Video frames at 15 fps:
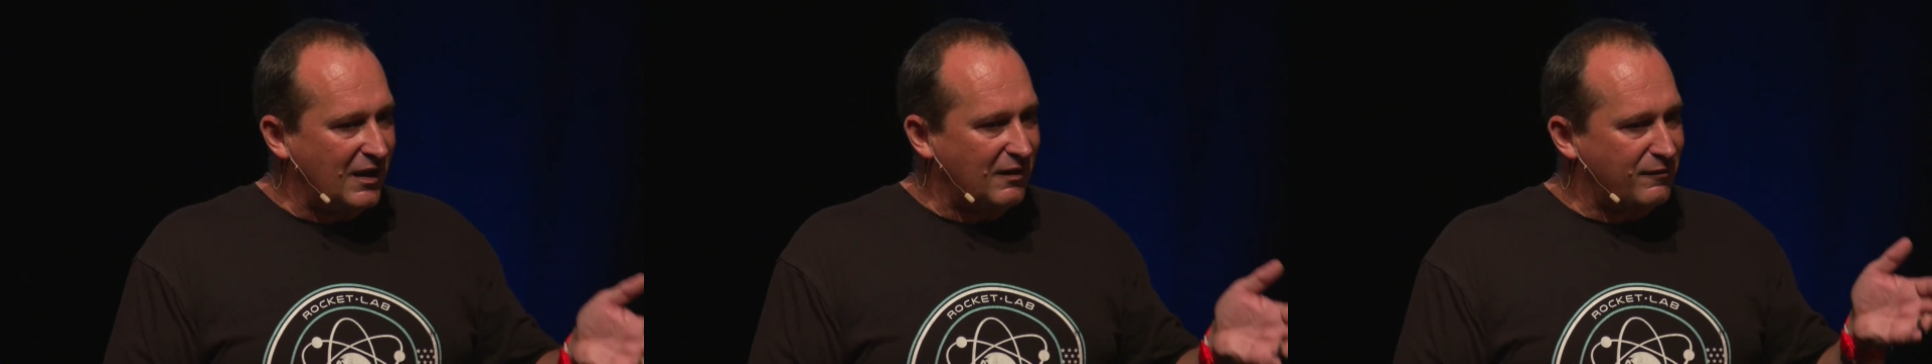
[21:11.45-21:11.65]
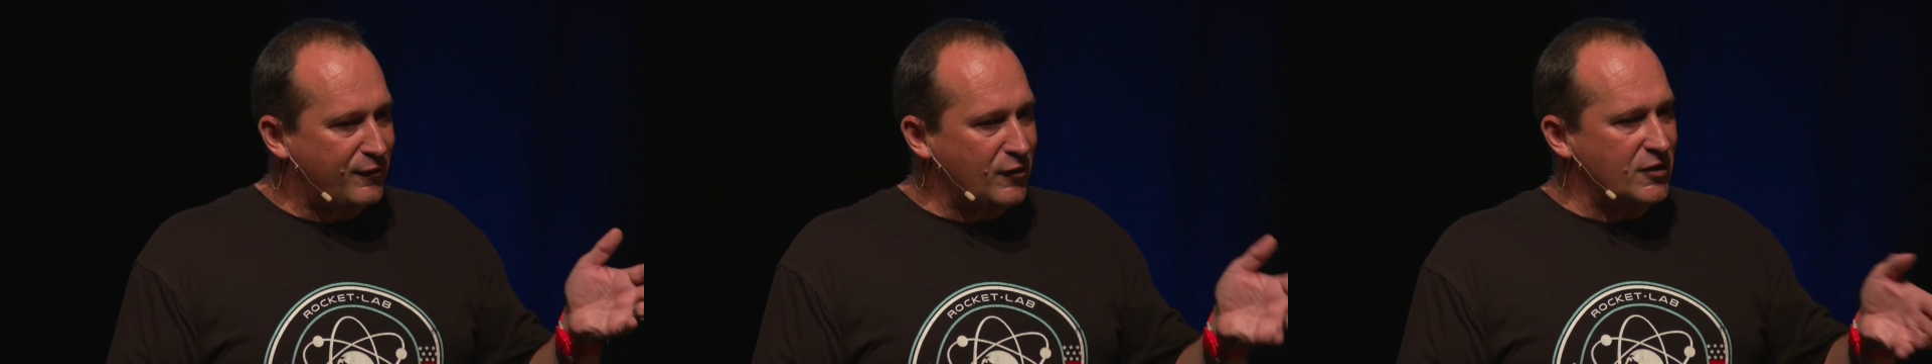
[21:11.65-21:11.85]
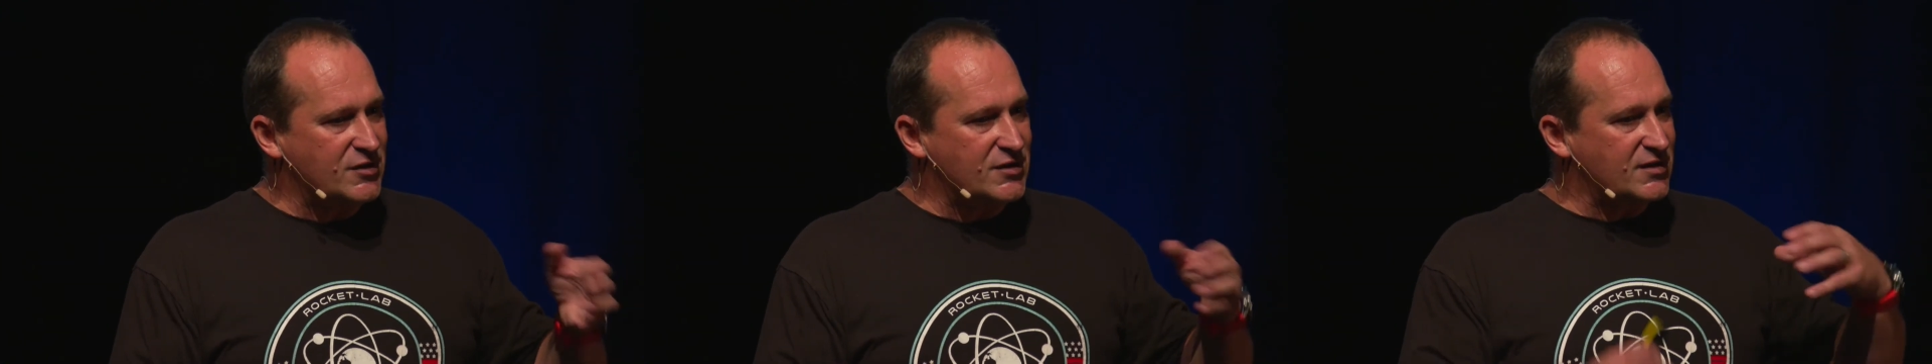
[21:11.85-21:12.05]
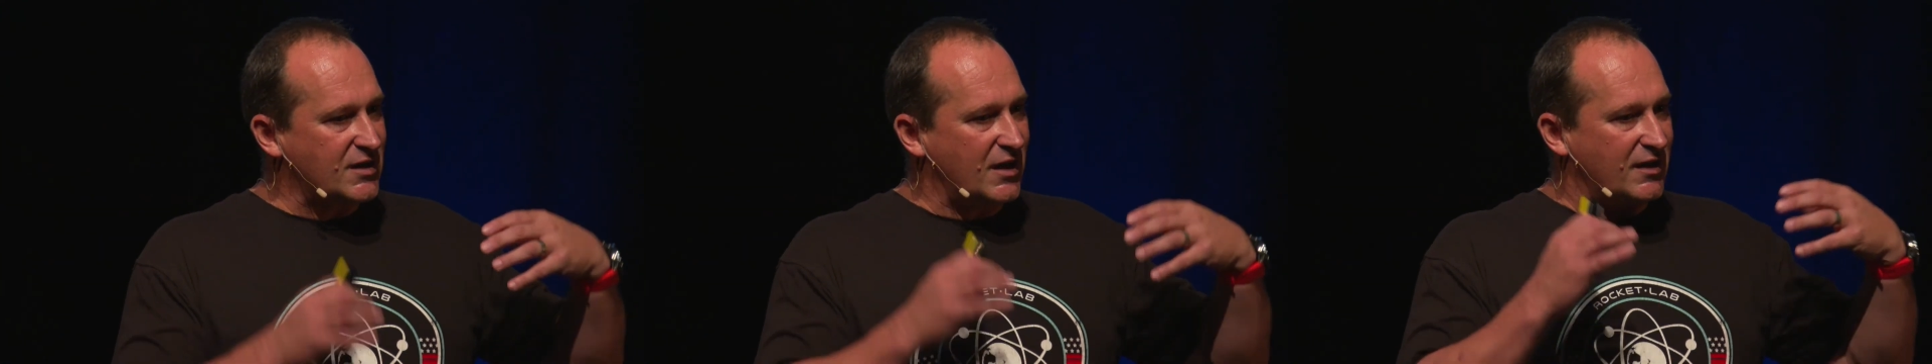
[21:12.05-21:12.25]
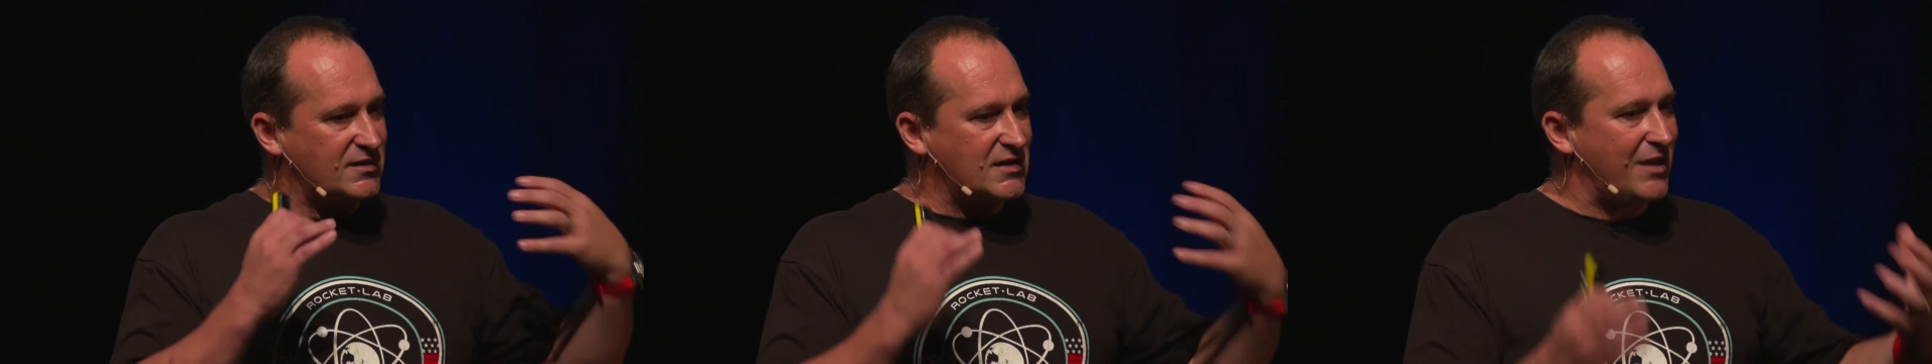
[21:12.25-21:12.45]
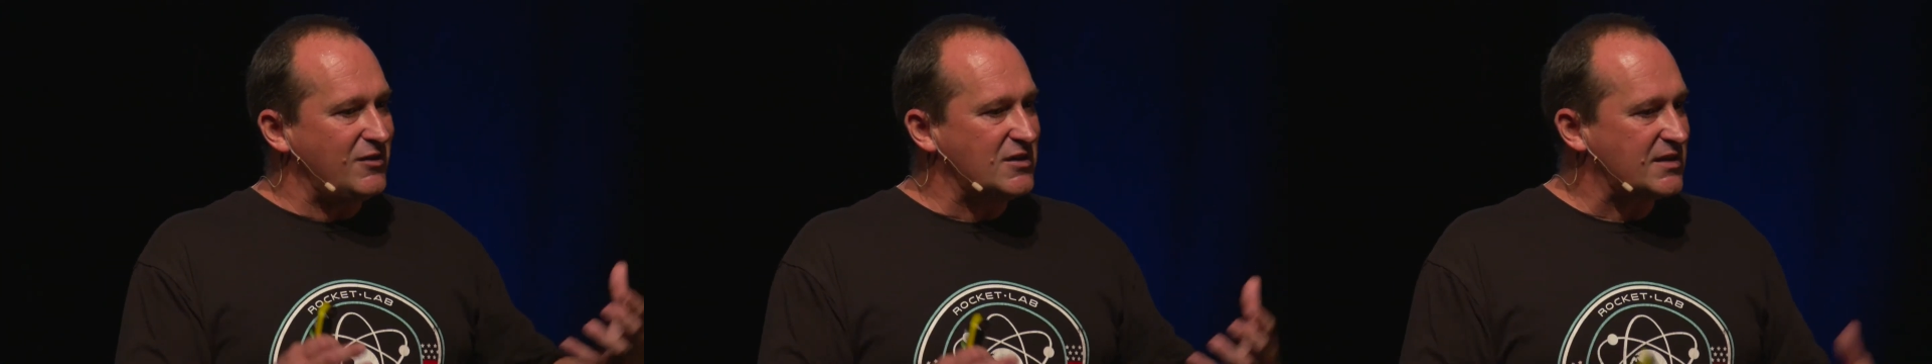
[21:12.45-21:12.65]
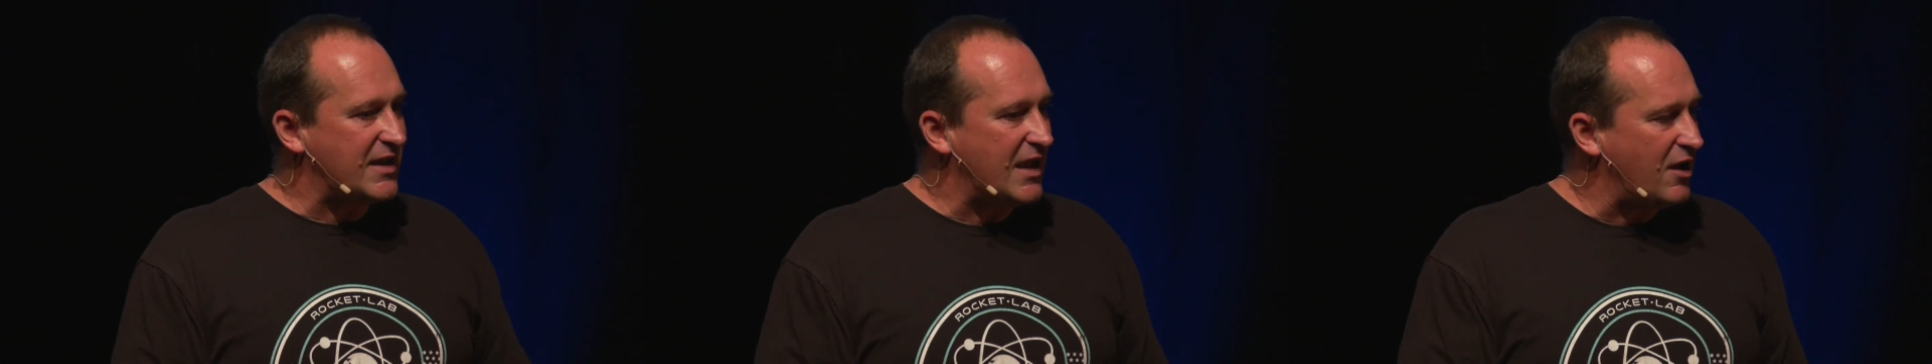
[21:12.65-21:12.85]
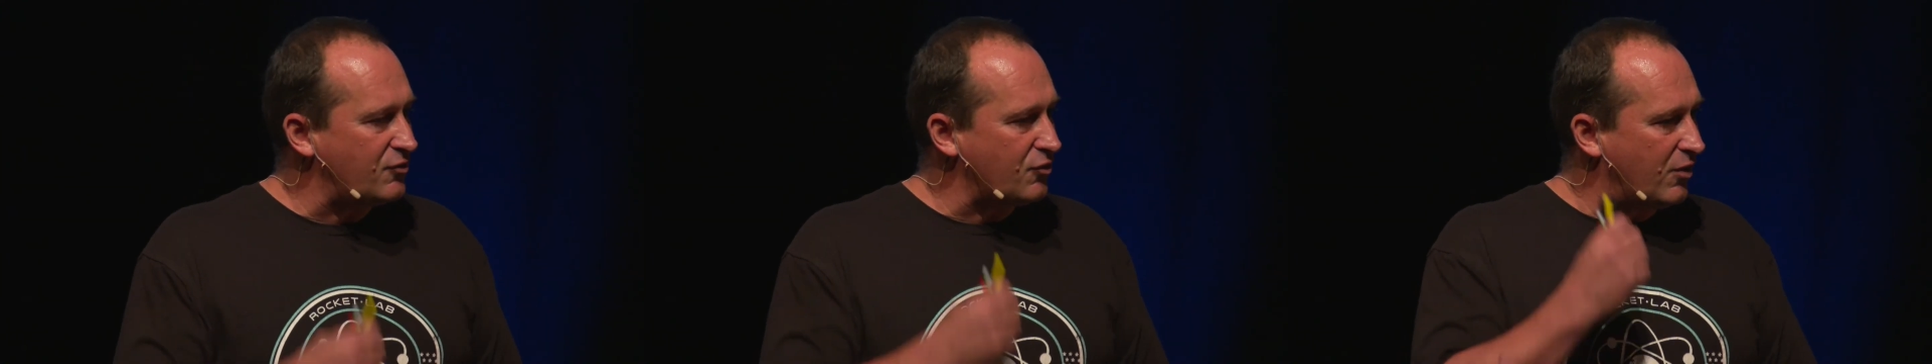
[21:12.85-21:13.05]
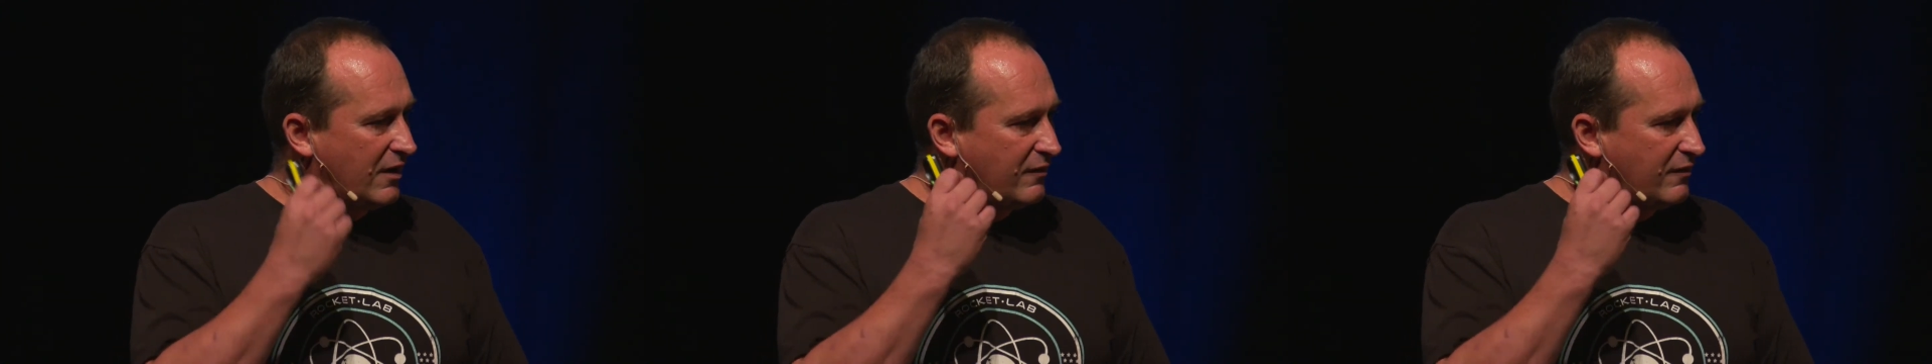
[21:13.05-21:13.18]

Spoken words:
first savings account or a